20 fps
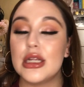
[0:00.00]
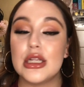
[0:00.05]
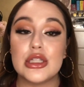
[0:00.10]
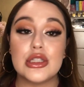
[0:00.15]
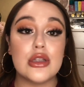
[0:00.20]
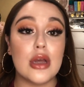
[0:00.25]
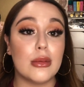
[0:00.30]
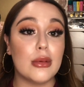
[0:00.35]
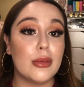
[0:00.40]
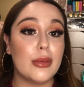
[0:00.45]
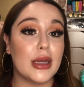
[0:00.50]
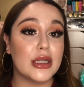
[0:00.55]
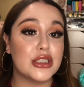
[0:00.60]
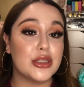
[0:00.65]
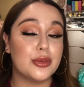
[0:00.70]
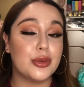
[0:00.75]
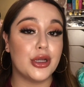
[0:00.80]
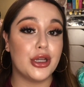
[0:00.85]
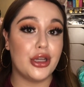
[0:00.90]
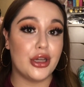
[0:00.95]
So I'm about to
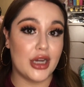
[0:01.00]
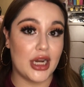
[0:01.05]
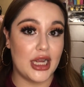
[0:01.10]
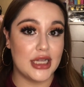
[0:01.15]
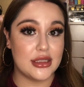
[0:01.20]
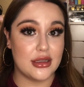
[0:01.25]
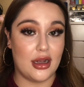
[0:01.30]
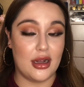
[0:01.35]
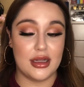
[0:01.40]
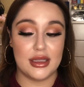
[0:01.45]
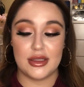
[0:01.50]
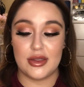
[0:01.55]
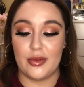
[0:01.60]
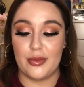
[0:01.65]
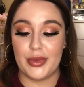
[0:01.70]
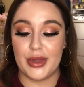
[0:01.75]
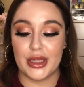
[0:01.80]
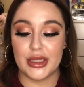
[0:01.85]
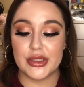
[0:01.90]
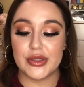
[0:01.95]
put you guys on
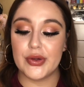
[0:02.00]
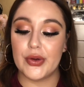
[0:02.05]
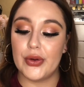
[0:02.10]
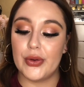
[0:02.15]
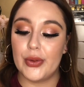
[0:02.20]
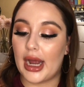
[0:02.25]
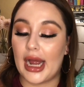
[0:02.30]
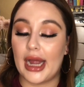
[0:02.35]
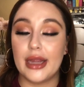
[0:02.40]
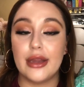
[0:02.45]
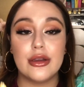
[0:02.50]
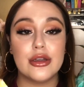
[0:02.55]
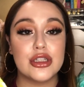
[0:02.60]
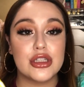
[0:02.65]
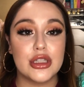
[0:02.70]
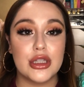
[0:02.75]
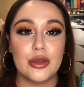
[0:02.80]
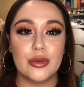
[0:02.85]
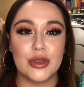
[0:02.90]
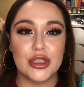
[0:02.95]
something. So I
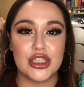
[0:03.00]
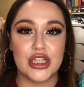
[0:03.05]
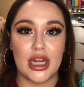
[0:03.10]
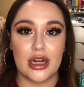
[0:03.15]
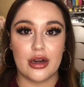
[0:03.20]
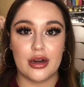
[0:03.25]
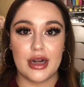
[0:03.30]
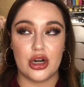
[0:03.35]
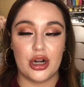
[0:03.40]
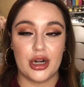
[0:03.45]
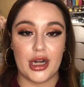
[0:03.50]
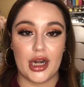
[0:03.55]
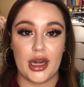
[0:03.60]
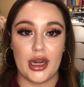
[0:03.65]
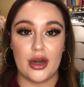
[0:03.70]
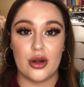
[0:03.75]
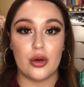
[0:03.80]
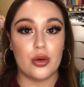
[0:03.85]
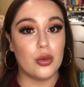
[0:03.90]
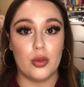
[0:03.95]
usually would check on
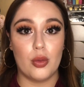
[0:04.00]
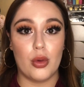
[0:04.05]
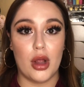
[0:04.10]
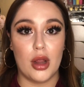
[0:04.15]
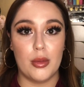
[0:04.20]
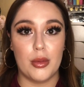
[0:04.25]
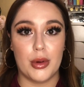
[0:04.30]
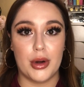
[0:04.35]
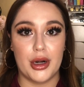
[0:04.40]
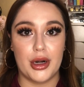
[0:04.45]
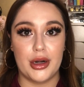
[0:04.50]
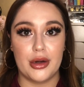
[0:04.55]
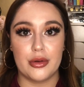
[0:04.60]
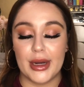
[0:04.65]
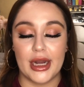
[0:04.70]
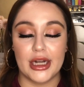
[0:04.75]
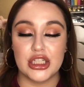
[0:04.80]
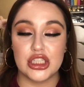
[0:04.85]
Target or Walmart, but I